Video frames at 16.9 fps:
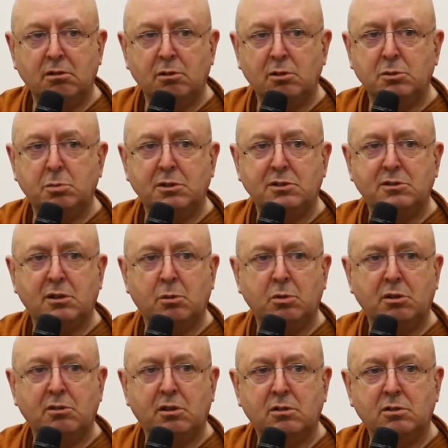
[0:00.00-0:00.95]
Always been
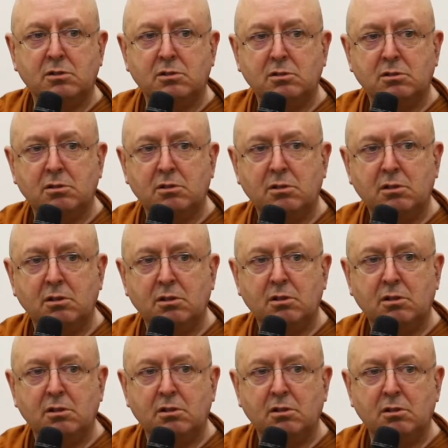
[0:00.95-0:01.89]
somewhere else.
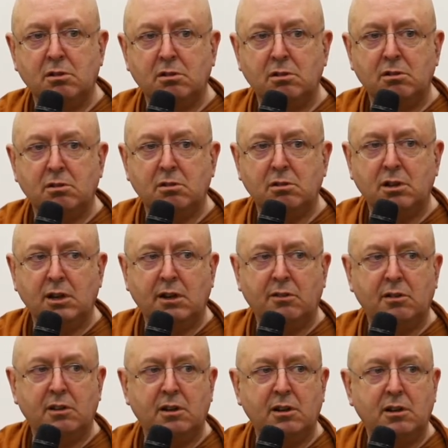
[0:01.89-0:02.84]

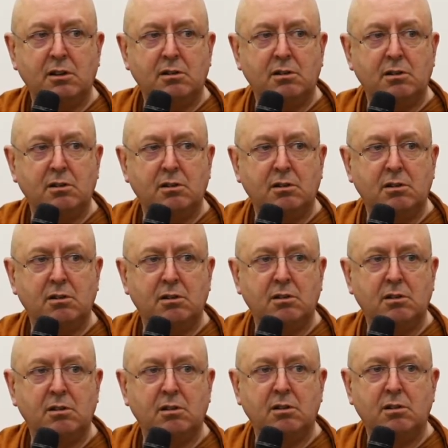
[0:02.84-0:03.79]
Never here.
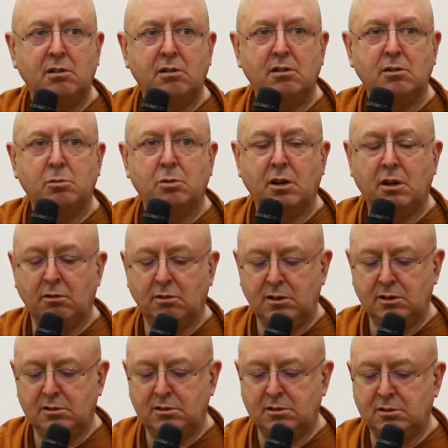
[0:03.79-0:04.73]
One of the
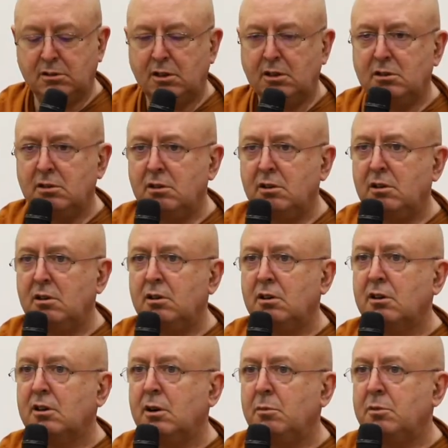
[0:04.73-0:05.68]
reasons I
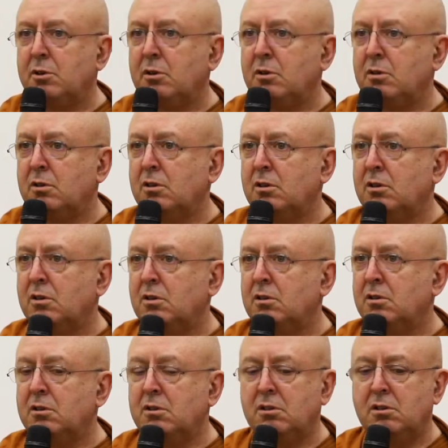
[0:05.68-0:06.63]
come to Hong
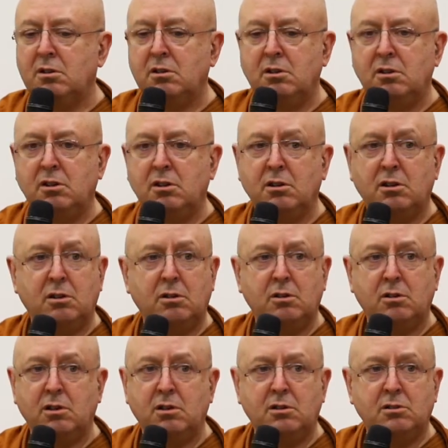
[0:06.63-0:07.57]
Kong, and you know
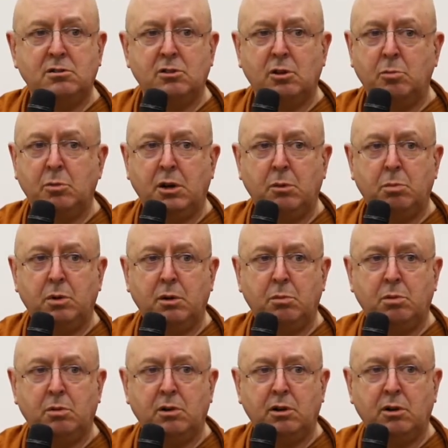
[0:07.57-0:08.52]
that there's not many
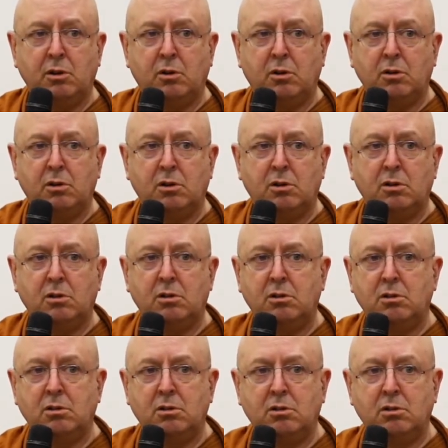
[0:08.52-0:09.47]
people in Hong Kong.
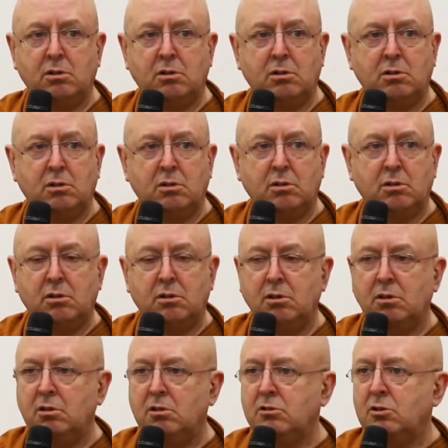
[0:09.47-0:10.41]

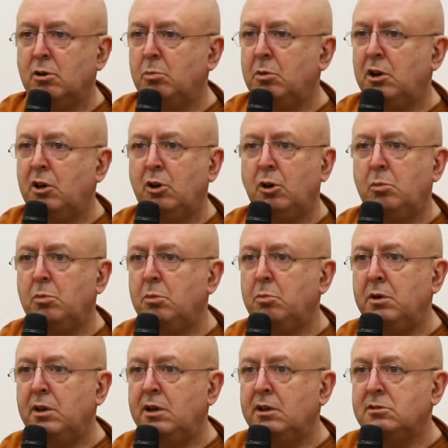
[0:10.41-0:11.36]
There's not many human
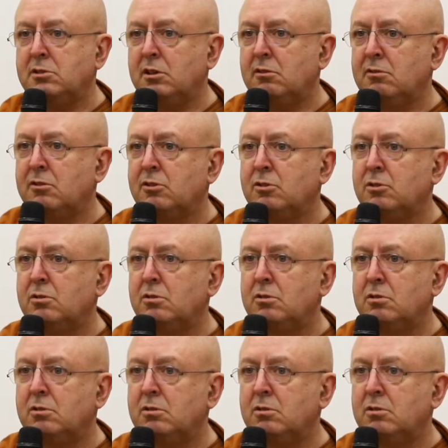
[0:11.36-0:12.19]
beings here at all.